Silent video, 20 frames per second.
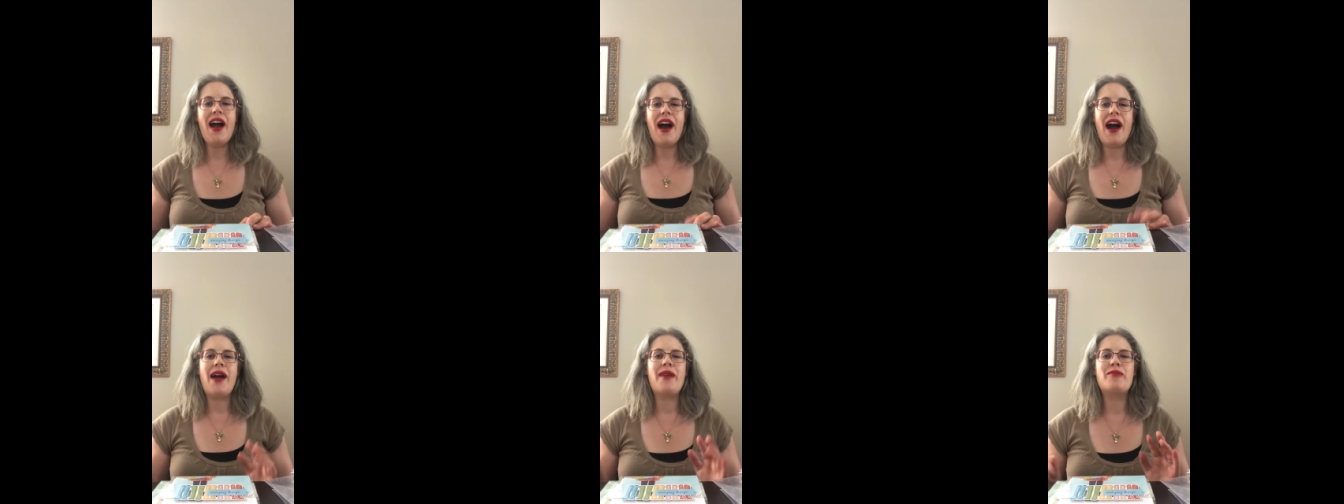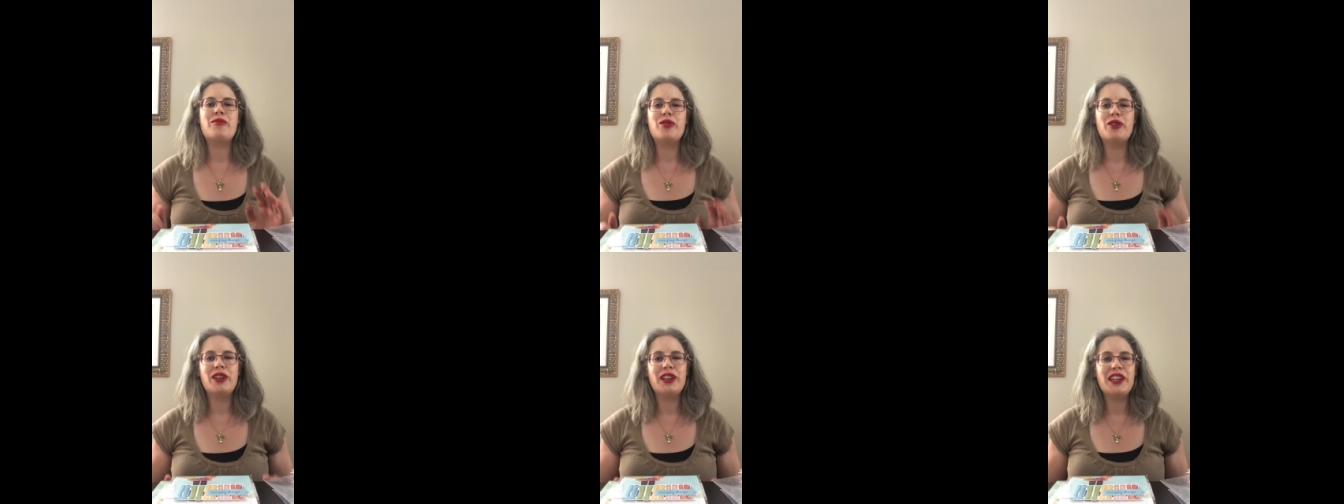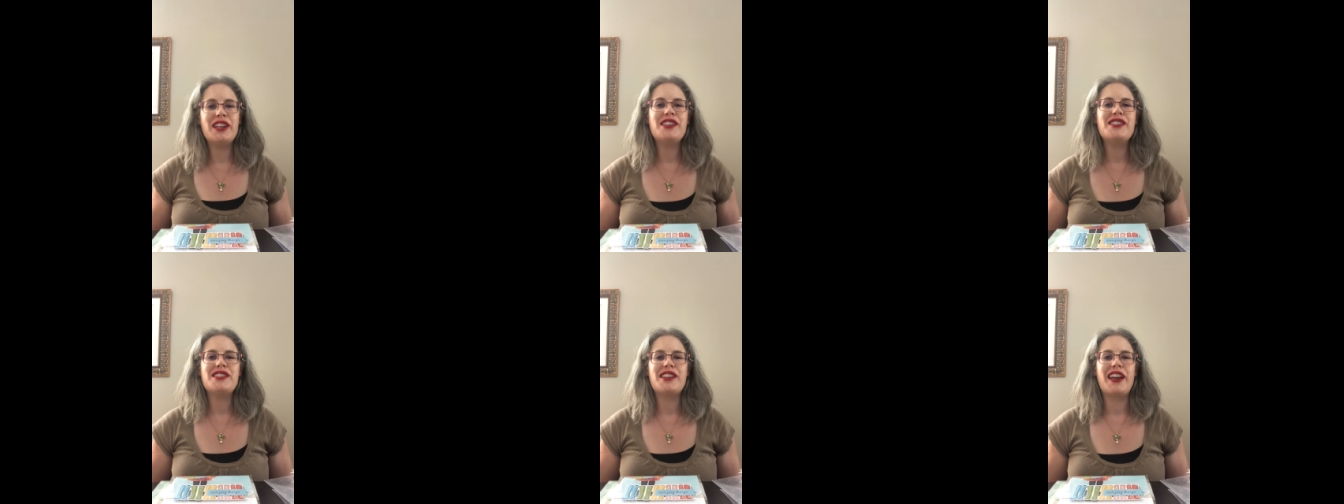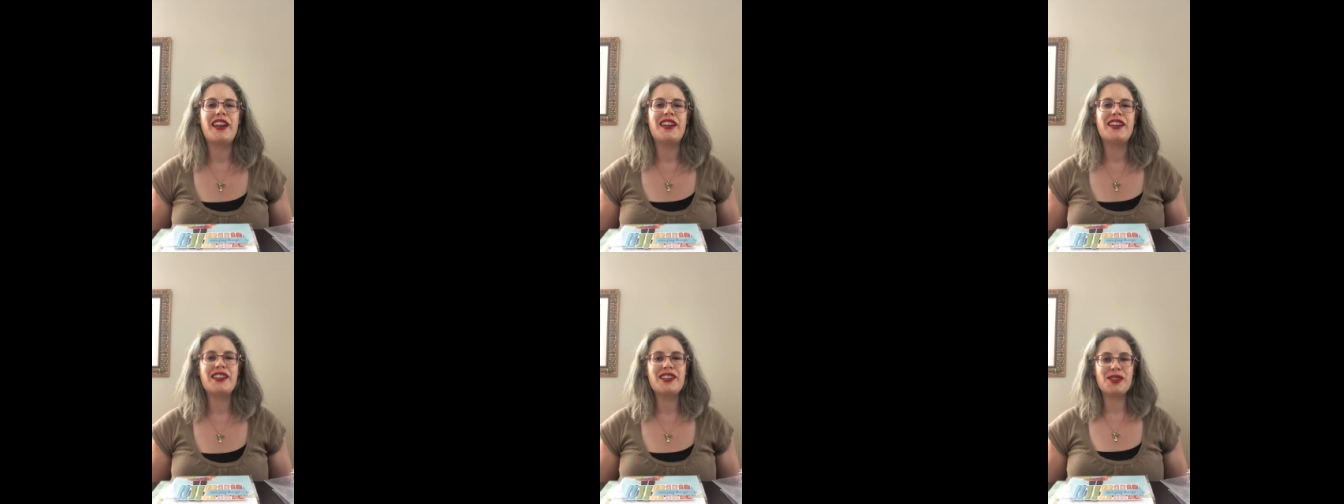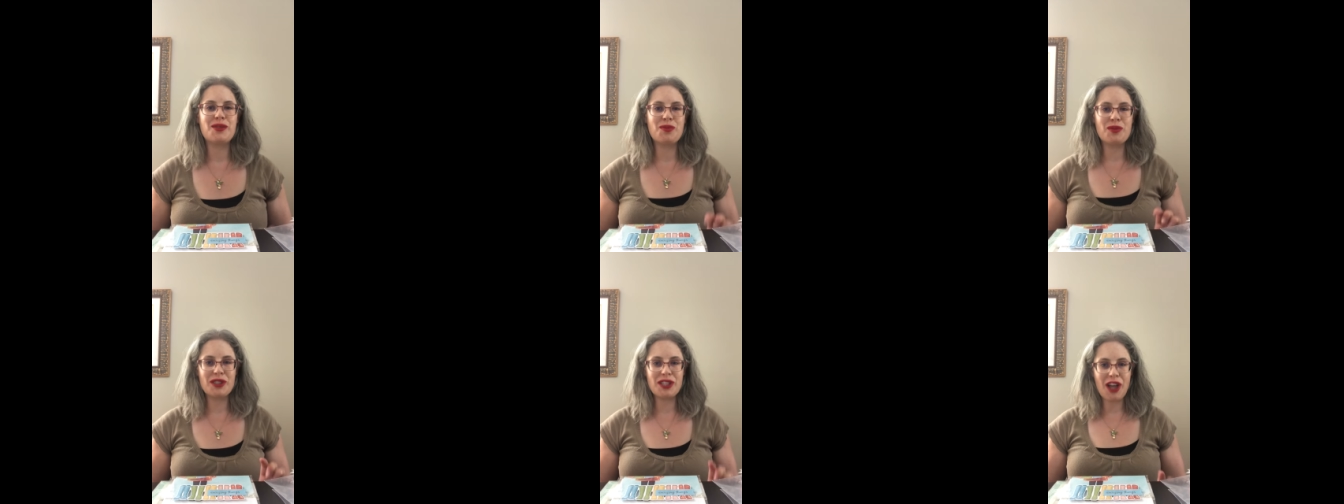I'm really excited
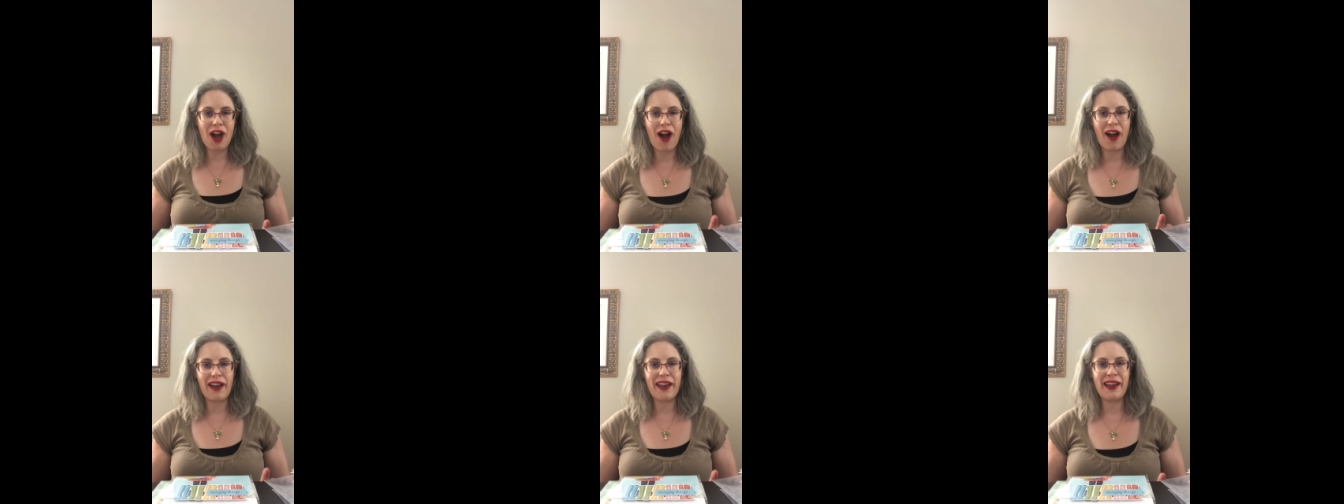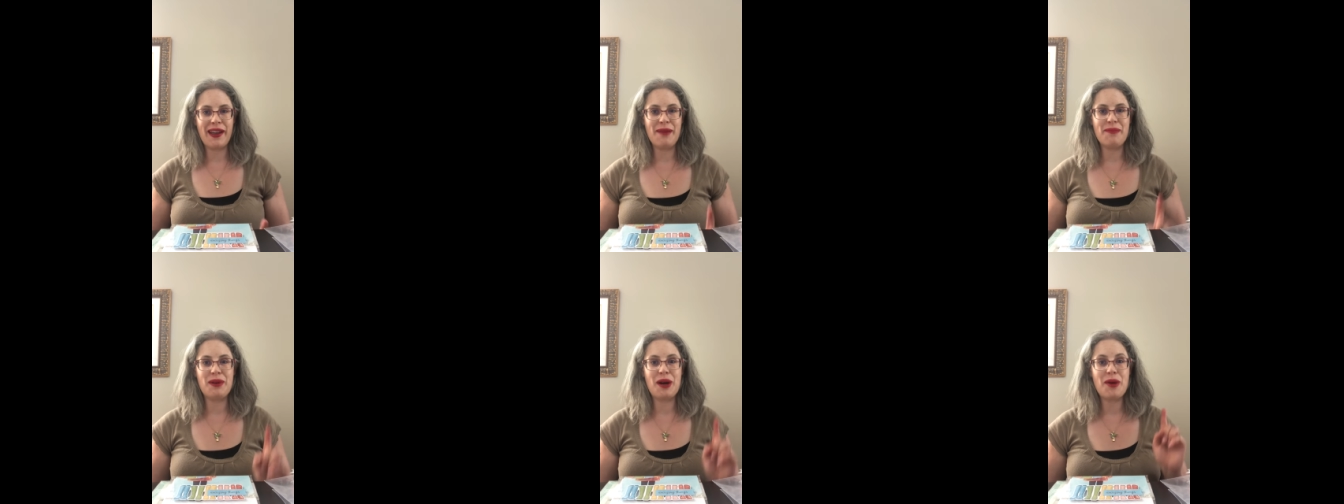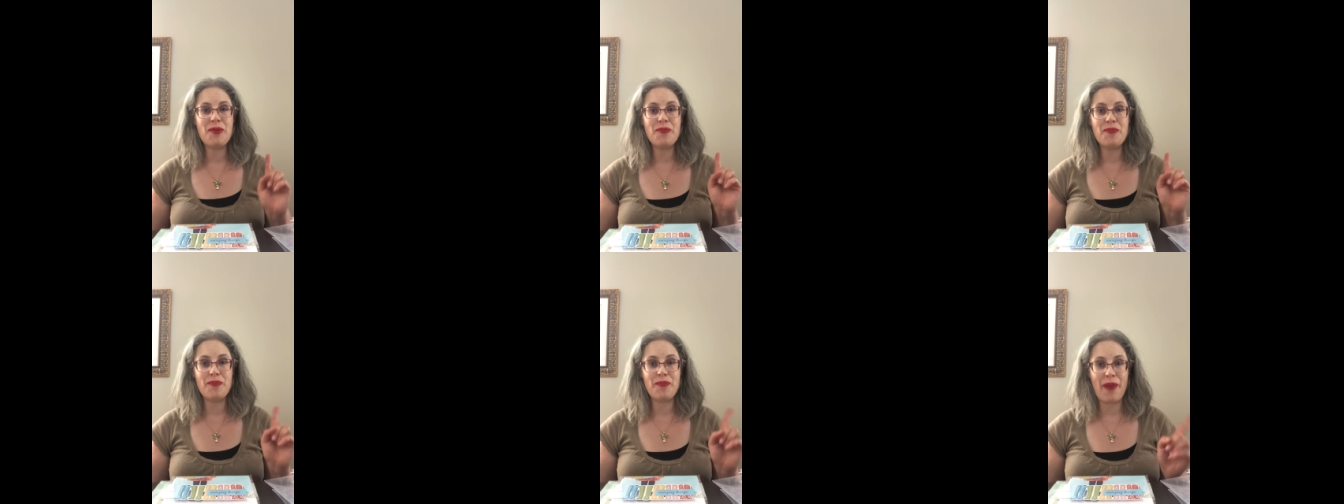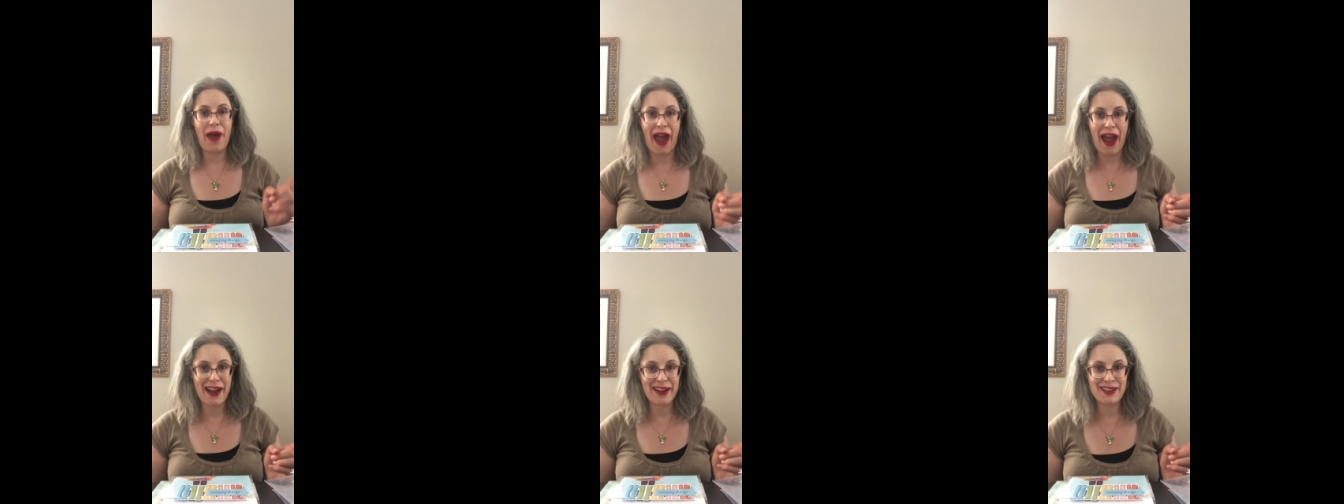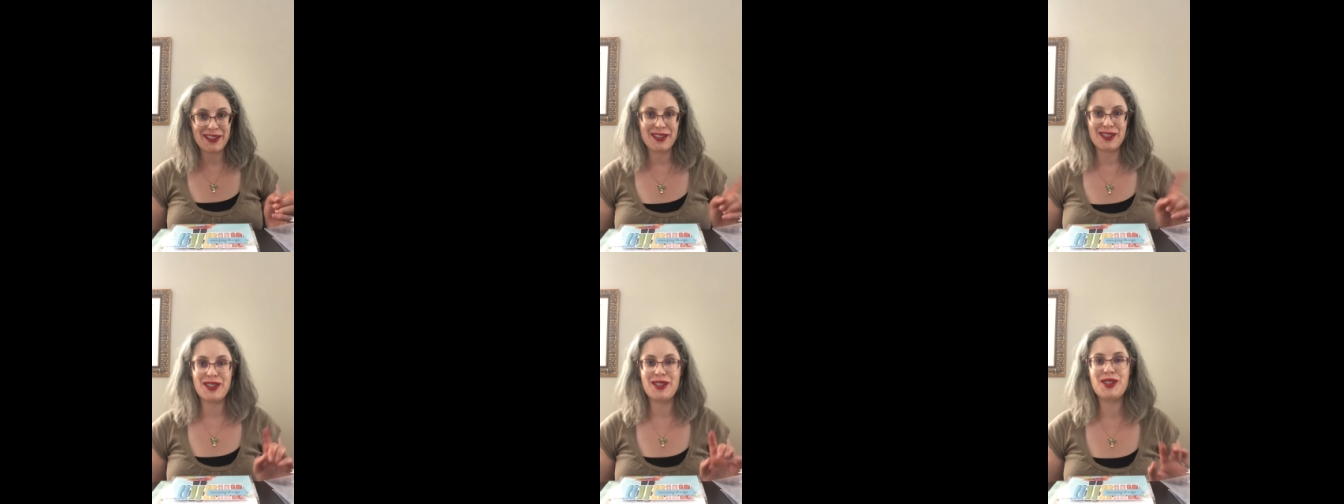because we're talking about
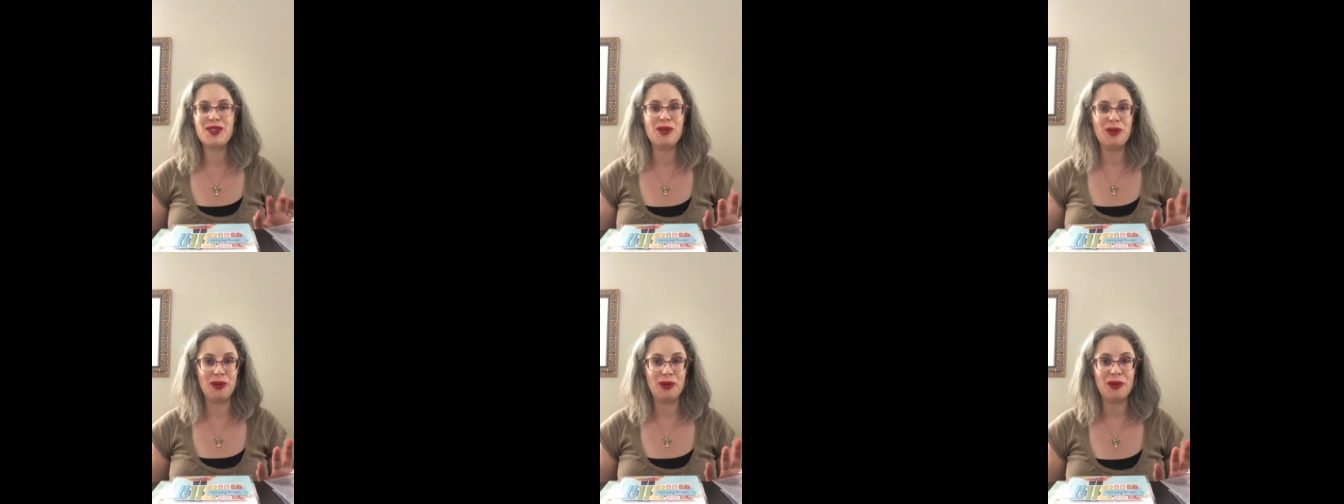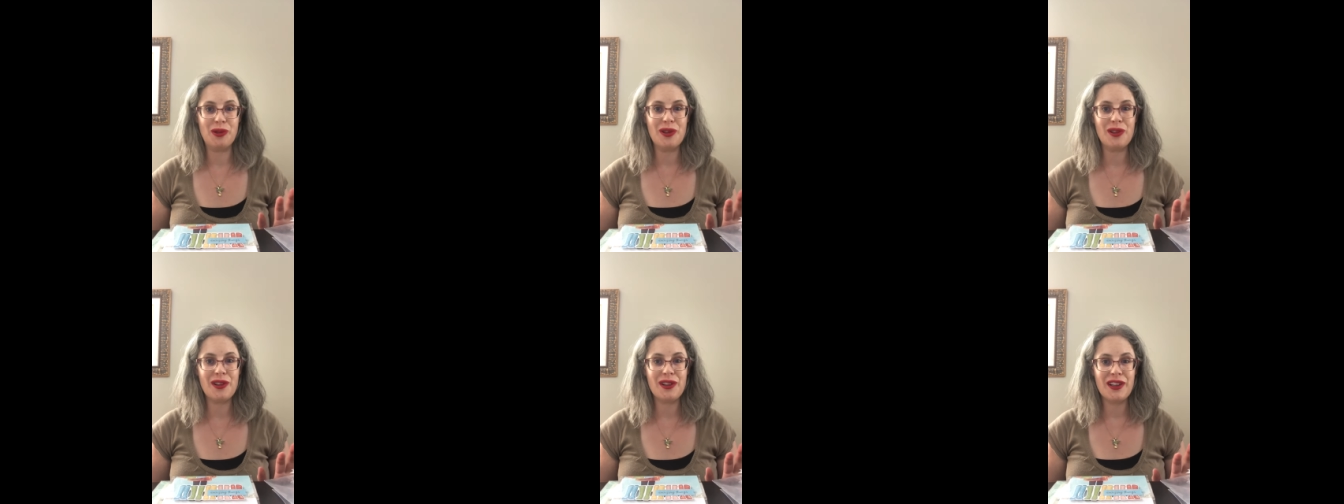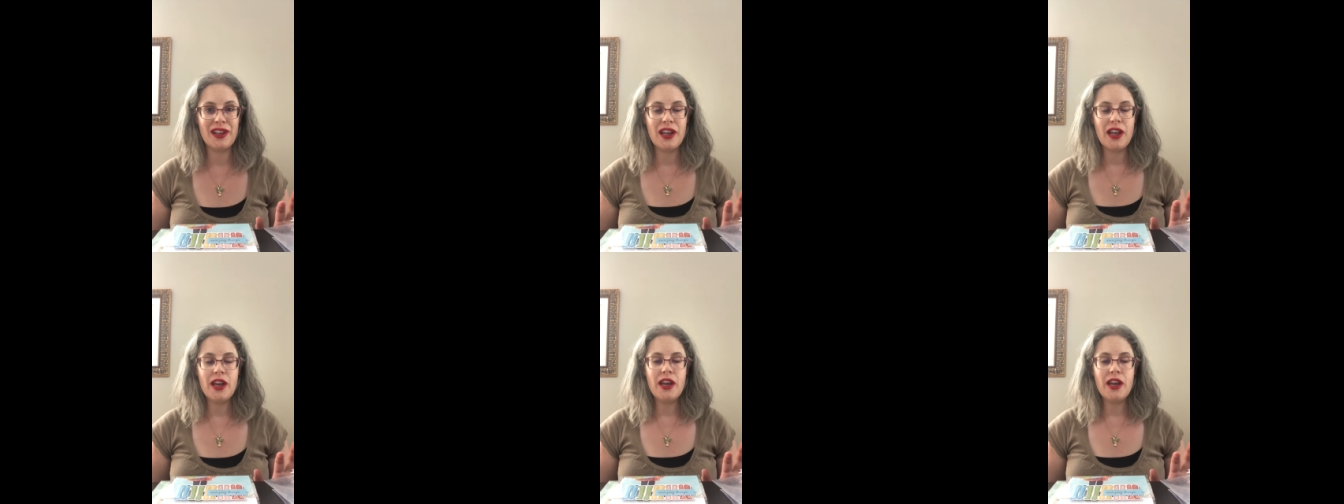back to school.